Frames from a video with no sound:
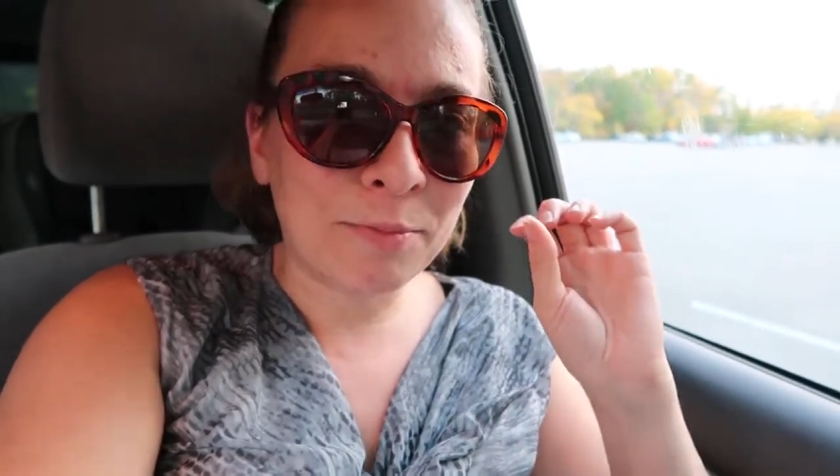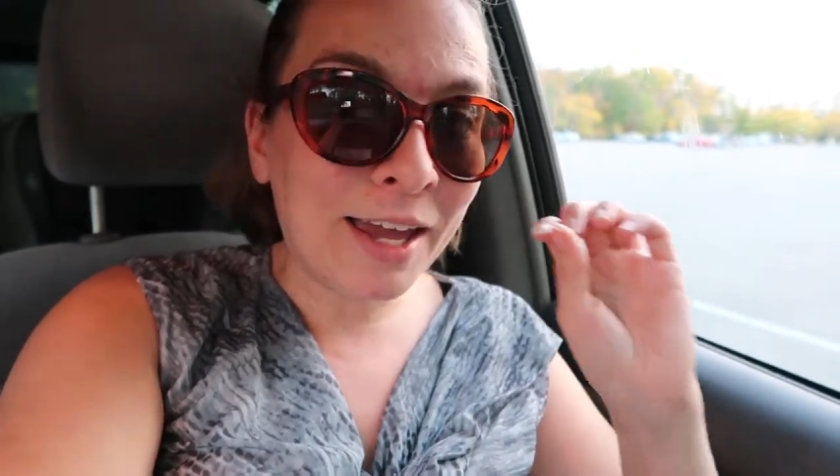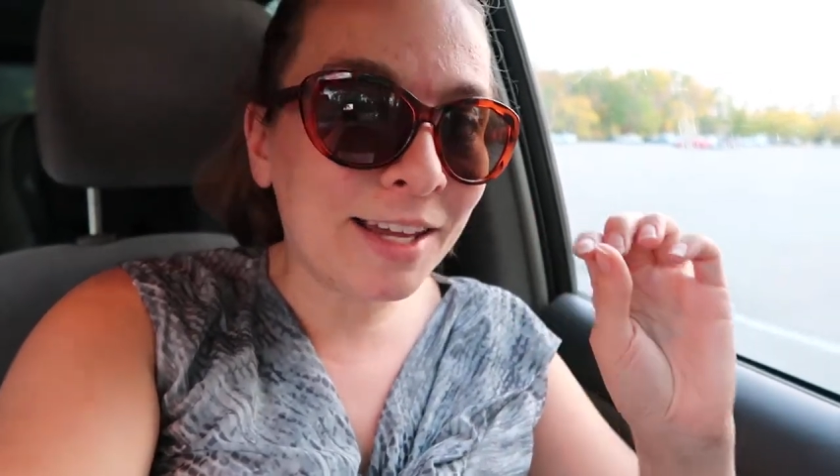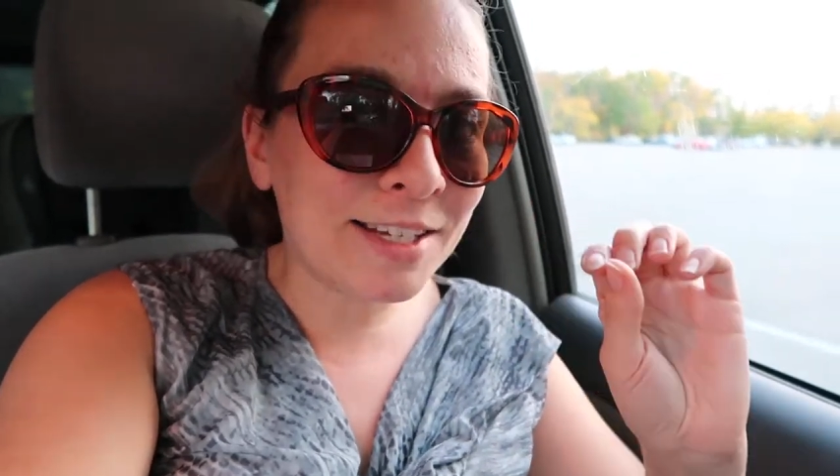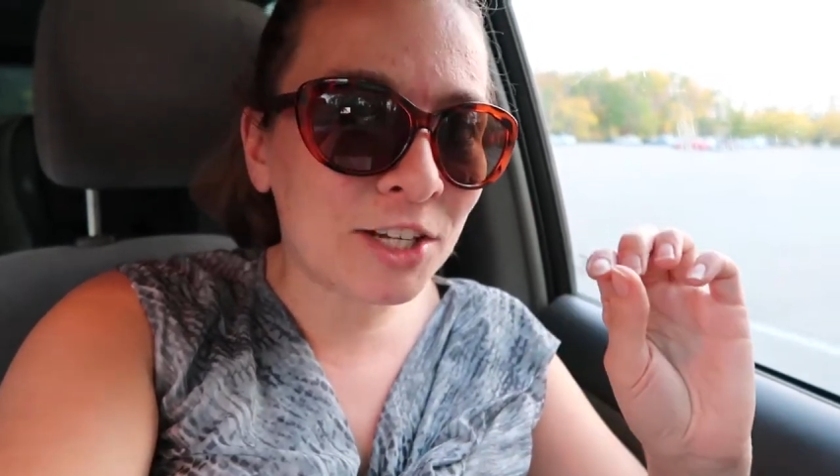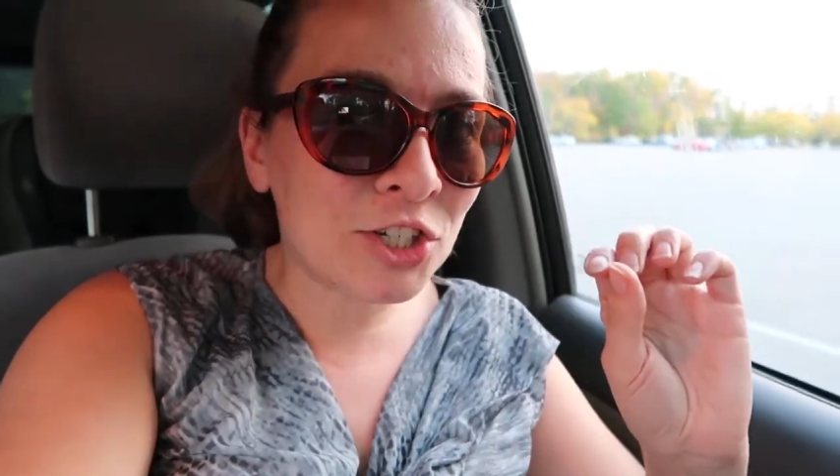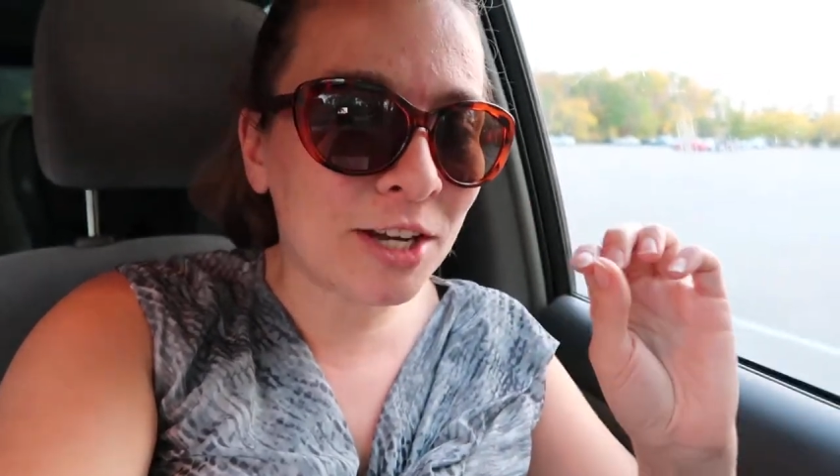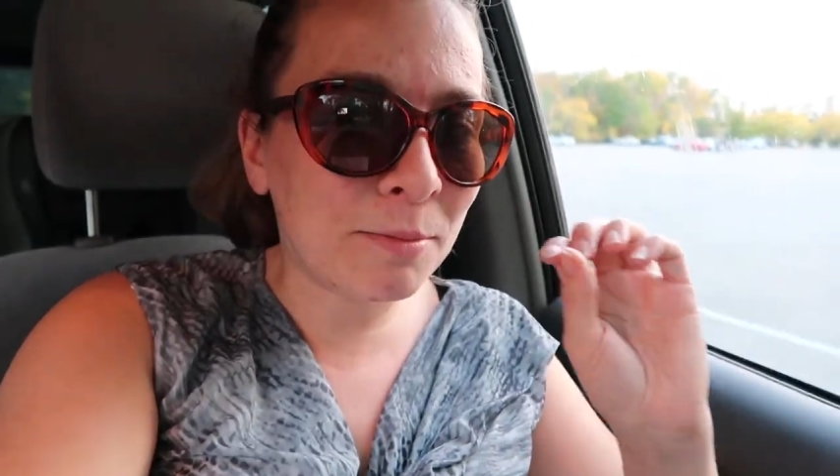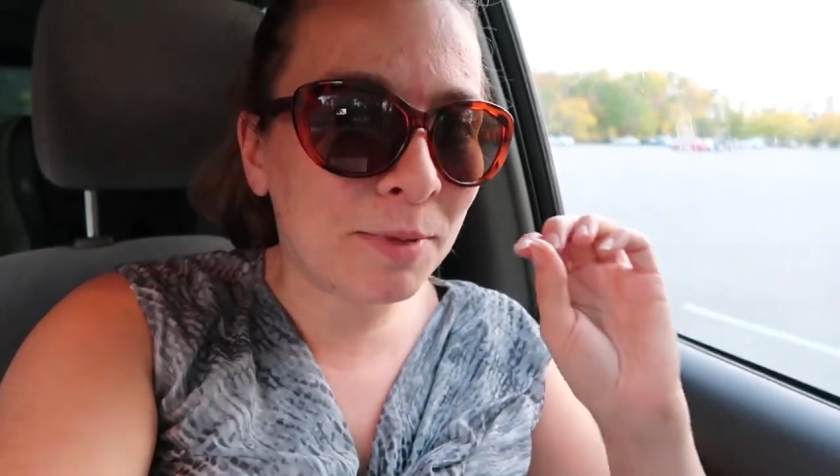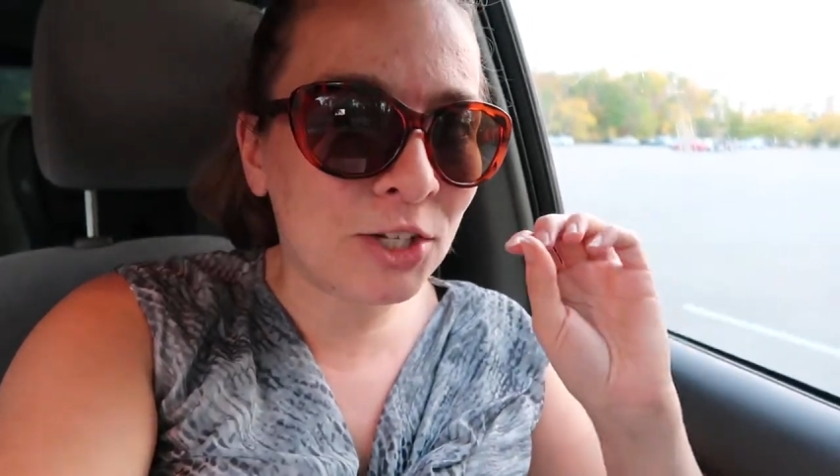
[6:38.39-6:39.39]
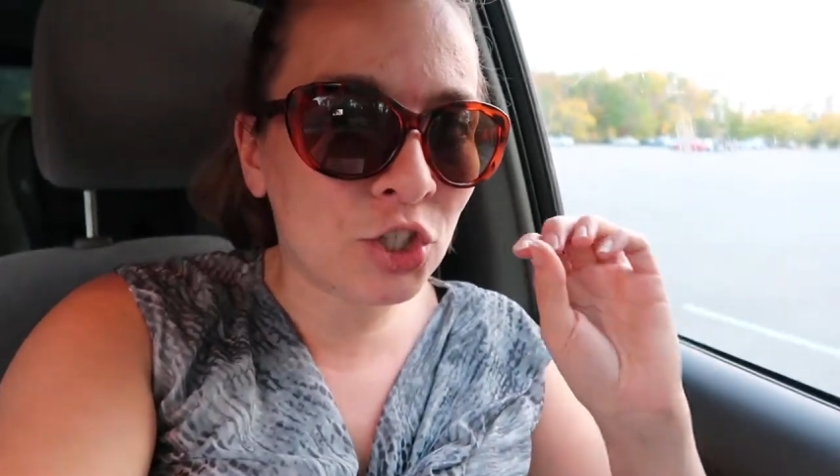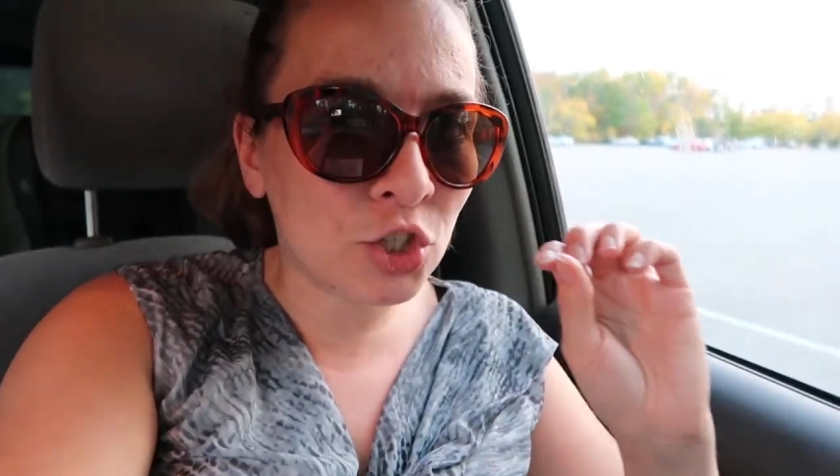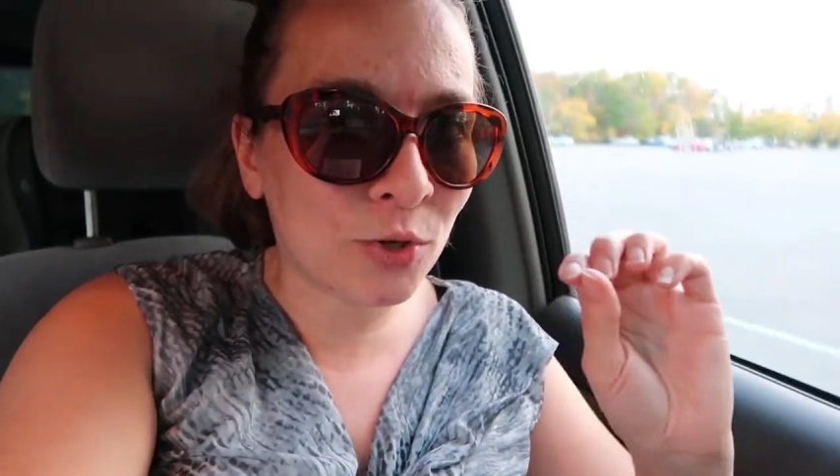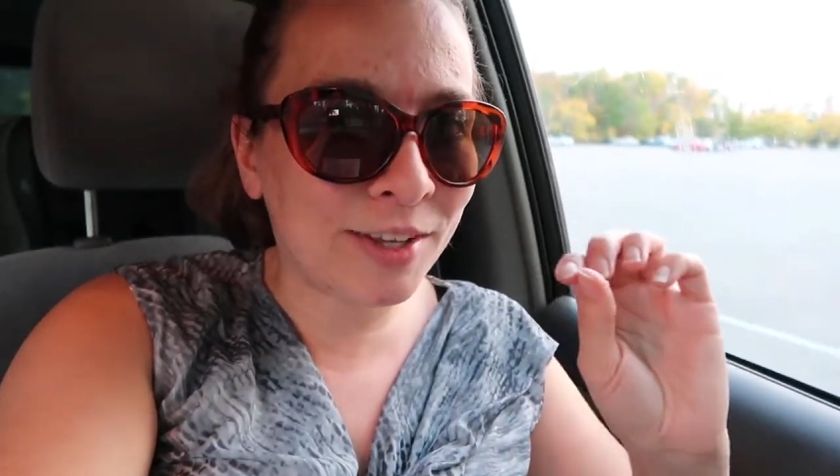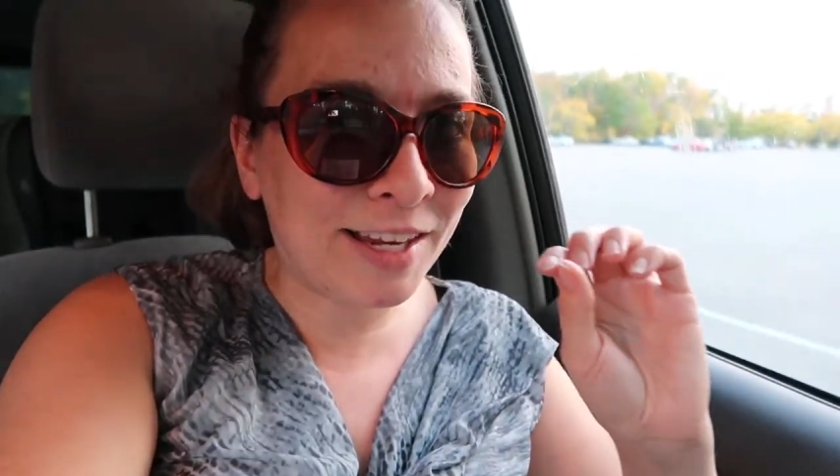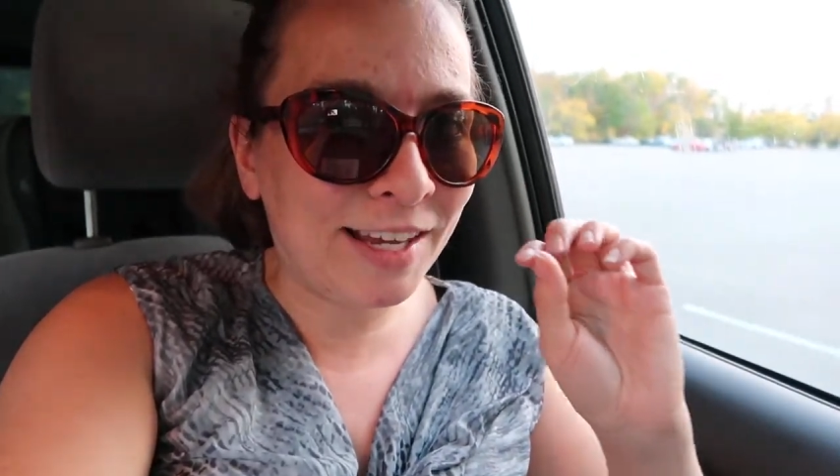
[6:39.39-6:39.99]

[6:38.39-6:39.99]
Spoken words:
pay attention and be sure that